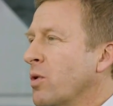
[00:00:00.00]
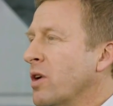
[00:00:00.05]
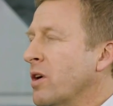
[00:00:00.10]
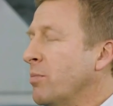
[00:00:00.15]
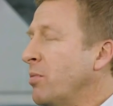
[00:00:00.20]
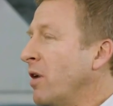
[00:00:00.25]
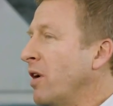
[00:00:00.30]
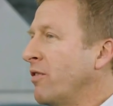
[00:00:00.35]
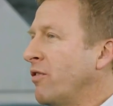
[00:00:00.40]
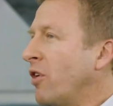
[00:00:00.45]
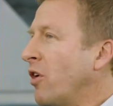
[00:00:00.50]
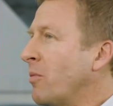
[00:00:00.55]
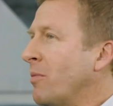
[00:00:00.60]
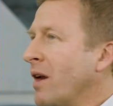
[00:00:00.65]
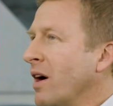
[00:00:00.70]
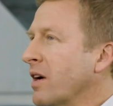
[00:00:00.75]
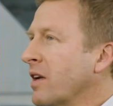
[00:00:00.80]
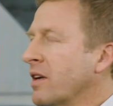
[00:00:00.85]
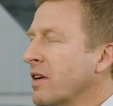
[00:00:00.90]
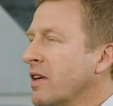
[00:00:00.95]
We are by far
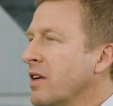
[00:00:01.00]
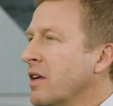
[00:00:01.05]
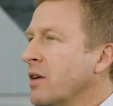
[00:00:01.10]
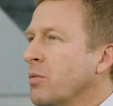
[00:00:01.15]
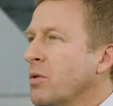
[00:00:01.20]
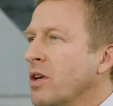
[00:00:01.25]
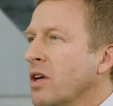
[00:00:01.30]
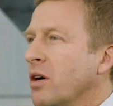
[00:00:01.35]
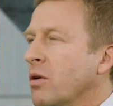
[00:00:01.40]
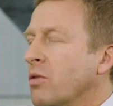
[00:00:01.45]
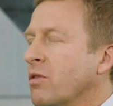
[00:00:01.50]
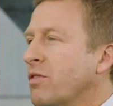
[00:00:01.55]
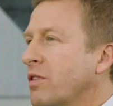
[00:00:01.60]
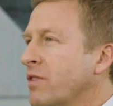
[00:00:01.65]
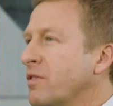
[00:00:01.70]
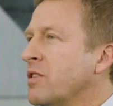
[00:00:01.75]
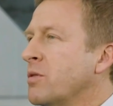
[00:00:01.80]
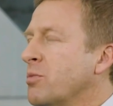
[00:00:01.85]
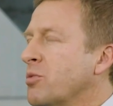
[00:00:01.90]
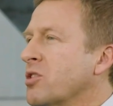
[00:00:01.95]
market leader. We own
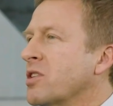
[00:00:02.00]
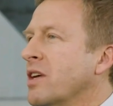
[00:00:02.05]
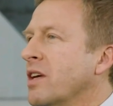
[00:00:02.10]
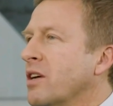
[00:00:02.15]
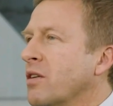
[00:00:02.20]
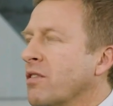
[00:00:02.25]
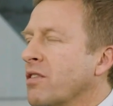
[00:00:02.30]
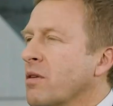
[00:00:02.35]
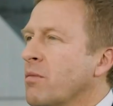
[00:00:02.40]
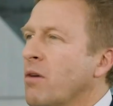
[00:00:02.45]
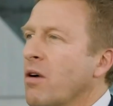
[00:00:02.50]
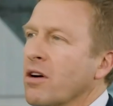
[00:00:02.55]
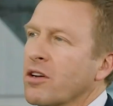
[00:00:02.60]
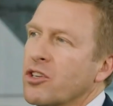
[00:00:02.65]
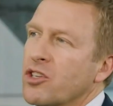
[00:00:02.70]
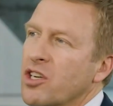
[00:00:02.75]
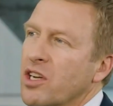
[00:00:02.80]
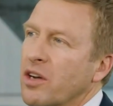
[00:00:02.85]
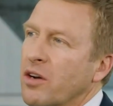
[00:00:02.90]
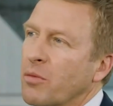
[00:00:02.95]
50% of the
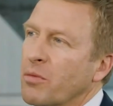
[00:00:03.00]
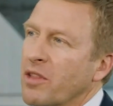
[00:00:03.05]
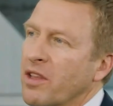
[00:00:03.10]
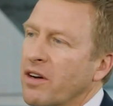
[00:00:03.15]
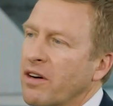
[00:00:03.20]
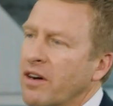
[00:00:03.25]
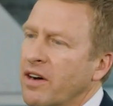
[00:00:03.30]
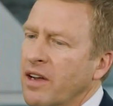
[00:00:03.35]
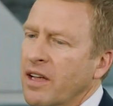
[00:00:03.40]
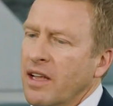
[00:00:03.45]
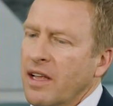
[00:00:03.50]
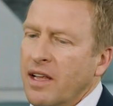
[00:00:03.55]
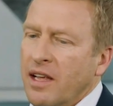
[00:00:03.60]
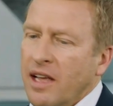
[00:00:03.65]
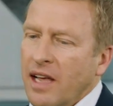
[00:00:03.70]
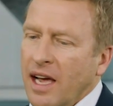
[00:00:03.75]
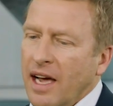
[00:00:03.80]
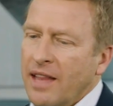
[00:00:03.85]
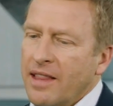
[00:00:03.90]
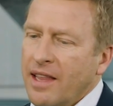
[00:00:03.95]
market share up there.
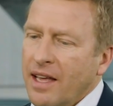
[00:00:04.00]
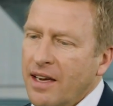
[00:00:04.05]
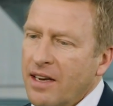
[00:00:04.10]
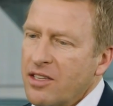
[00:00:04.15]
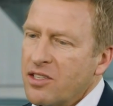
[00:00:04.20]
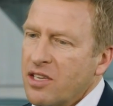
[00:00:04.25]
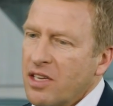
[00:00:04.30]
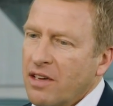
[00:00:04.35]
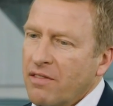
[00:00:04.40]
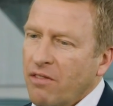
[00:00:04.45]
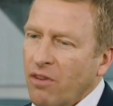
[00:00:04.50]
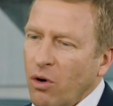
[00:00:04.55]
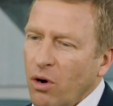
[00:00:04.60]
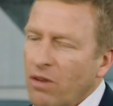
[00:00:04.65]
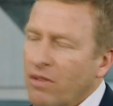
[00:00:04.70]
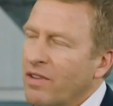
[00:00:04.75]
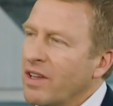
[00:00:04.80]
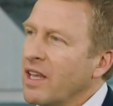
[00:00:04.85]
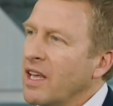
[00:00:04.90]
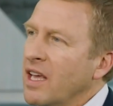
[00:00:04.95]
And that is
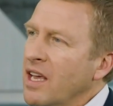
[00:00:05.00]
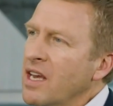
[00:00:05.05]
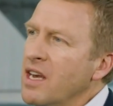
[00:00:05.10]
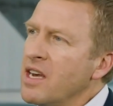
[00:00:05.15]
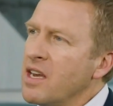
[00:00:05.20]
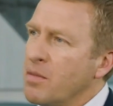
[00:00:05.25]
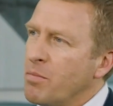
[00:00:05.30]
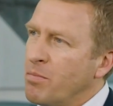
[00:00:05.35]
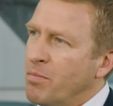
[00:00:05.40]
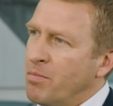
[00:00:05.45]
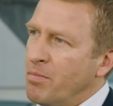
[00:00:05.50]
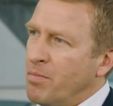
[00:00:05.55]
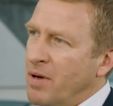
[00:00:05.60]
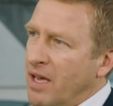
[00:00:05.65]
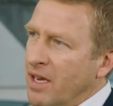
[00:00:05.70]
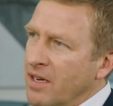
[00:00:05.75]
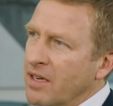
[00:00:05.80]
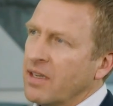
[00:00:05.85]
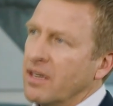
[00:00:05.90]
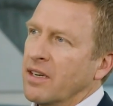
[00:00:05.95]
evolving independently
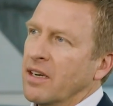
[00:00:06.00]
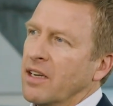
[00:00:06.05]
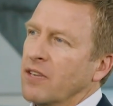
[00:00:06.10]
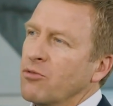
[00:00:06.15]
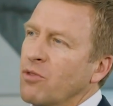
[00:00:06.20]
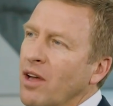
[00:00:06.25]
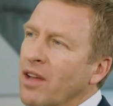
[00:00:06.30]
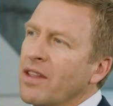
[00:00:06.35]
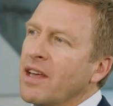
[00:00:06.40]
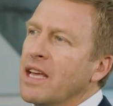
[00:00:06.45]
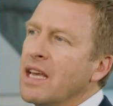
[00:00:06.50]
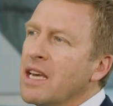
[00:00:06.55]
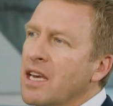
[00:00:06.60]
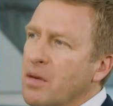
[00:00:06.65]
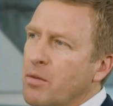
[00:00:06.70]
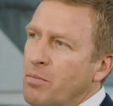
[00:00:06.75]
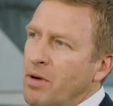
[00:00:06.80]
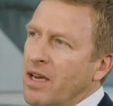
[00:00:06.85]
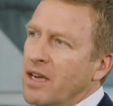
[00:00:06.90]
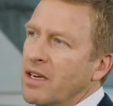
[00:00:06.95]
rather
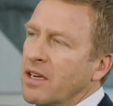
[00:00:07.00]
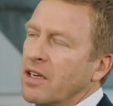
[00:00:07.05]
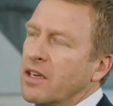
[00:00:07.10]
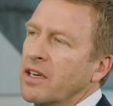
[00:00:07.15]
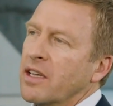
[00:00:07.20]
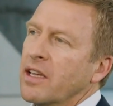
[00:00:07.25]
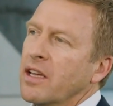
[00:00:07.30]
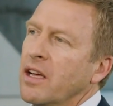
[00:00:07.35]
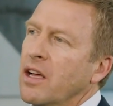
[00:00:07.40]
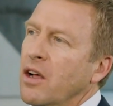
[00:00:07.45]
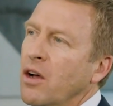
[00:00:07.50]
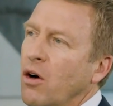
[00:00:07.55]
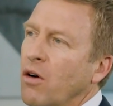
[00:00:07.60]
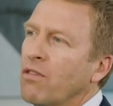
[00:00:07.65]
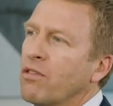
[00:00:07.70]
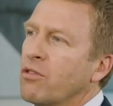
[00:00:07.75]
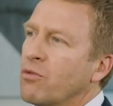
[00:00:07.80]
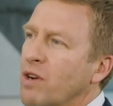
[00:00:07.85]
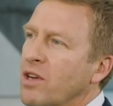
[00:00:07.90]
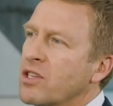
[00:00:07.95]
independently
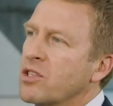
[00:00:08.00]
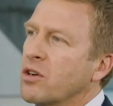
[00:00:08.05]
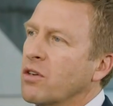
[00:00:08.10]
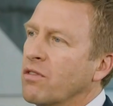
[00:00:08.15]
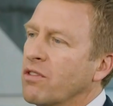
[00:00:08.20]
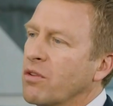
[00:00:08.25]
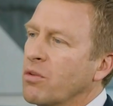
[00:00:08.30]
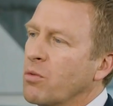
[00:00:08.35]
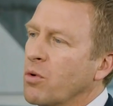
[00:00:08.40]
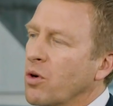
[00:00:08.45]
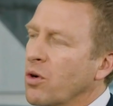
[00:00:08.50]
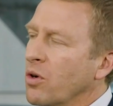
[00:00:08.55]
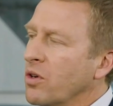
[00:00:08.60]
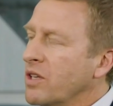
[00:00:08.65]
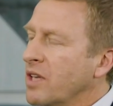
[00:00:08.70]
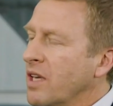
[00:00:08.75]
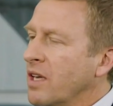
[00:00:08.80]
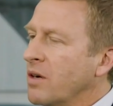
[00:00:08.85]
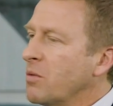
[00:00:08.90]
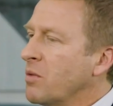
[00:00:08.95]
of the rest of the
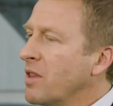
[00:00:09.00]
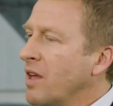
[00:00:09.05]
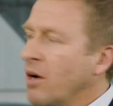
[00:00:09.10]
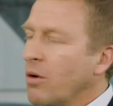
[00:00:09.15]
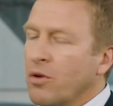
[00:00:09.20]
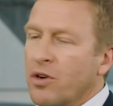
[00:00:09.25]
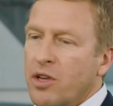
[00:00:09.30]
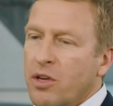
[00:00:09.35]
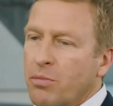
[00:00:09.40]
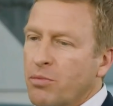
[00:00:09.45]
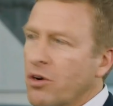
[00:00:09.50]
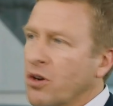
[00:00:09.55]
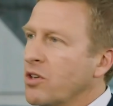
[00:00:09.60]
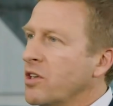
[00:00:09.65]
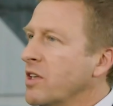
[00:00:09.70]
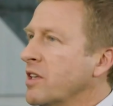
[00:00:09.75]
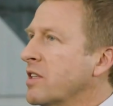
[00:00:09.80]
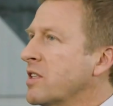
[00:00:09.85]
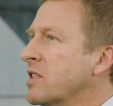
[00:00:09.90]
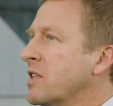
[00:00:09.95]
world. And with our new
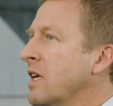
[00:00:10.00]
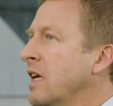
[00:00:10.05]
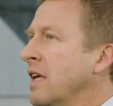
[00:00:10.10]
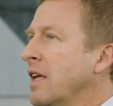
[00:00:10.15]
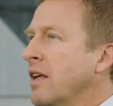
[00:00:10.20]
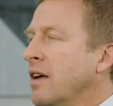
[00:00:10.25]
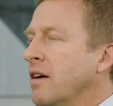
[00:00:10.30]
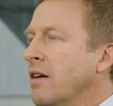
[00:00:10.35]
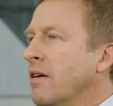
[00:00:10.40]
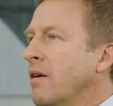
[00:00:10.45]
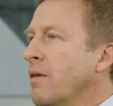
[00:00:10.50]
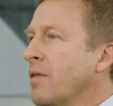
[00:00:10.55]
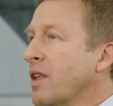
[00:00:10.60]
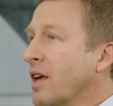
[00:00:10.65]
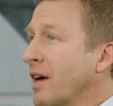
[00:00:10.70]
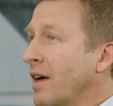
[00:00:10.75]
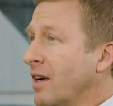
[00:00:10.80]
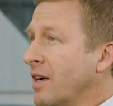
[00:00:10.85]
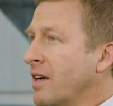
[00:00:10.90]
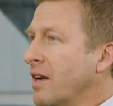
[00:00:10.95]
products, uh,
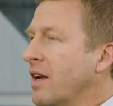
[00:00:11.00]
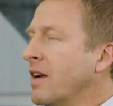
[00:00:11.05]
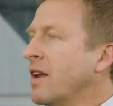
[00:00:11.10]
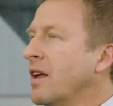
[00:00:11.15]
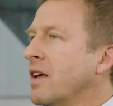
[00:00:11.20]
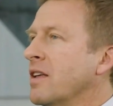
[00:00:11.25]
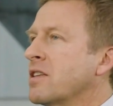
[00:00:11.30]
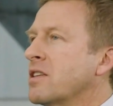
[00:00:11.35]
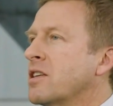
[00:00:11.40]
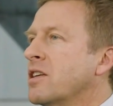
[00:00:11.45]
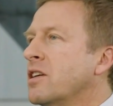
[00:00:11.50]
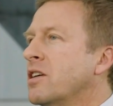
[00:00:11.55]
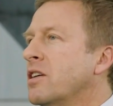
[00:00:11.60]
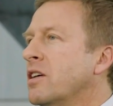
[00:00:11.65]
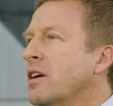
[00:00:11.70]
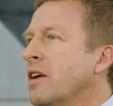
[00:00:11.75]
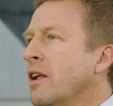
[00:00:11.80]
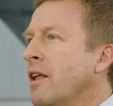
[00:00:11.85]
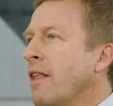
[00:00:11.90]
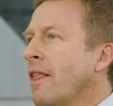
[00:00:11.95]
the Cullinan last
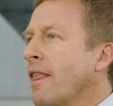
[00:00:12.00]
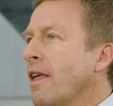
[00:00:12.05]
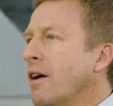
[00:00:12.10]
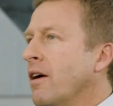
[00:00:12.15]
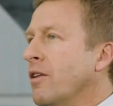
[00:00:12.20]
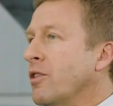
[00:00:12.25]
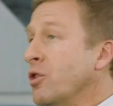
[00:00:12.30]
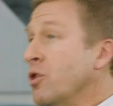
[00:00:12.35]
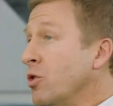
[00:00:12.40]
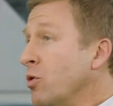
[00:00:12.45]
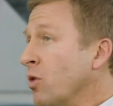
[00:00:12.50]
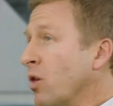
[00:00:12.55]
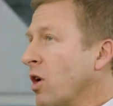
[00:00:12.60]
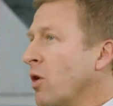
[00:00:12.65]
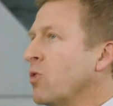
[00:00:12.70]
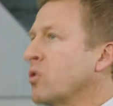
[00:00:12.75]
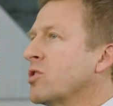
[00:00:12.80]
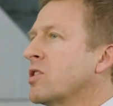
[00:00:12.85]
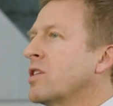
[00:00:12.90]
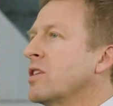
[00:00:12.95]
year, uh, the new
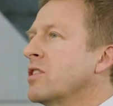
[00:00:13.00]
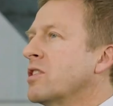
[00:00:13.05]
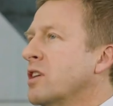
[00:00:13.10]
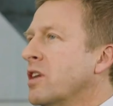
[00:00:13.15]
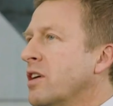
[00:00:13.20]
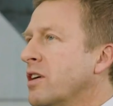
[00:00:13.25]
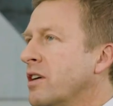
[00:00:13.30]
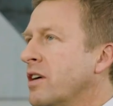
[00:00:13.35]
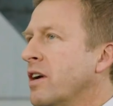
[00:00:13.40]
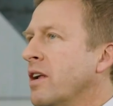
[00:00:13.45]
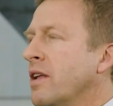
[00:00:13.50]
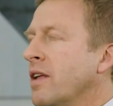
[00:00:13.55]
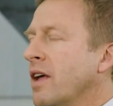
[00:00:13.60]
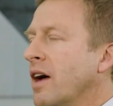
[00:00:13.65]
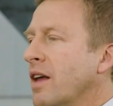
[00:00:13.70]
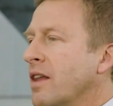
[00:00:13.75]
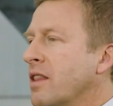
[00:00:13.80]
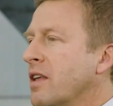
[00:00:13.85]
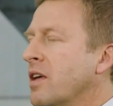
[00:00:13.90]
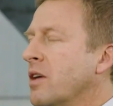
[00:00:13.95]
Ghost this year,
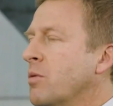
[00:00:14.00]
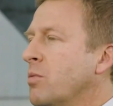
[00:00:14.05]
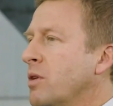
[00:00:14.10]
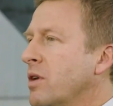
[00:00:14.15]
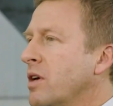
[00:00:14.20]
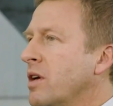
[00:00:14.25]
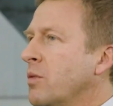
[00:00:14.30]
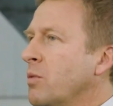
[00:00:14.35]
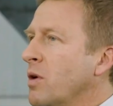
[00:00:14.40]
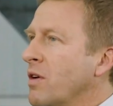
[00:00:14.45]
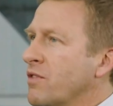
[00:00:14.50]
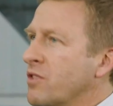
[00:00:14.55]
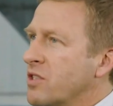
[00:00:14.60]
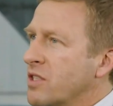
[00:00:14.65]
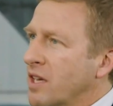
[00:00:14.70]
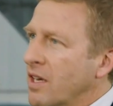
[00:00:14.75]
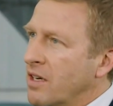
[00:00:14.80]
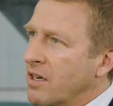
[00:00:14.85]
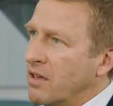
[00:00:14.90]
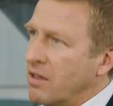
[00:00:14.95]
I think we, we have
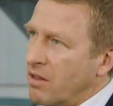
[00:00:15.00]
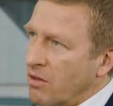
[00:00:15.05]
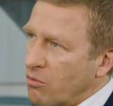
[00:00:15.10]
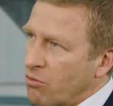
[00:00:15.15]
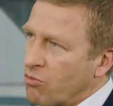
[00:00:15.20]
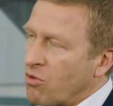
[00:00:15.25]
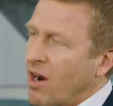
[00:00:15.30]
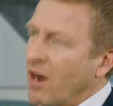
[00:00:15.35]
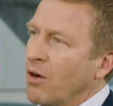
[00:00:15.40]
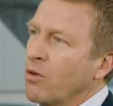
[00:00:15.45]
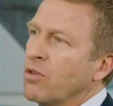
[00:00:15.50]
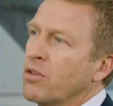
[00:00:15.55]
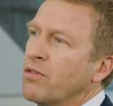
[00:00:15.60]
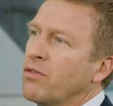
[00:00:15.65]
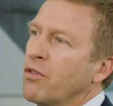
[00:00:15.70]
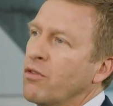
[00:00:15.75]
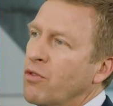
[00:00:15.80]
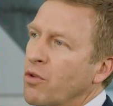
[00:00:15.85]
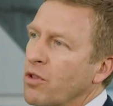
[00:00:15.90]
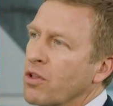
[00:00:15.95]
set the ground
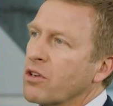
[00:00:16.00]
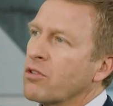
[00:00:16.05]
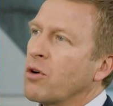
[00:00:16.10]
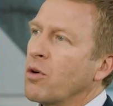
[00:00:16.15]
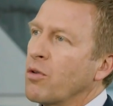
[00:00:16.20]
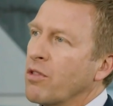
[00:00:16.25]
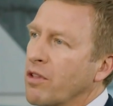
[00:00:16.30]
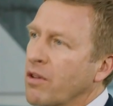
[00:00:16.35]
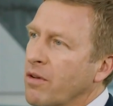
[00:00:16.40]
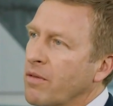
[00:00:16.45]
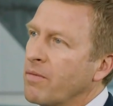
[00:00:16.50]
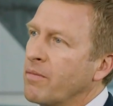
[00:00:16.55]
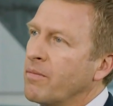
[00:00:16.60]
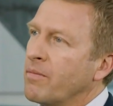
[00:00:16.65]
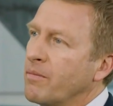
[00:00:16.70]
for further growth.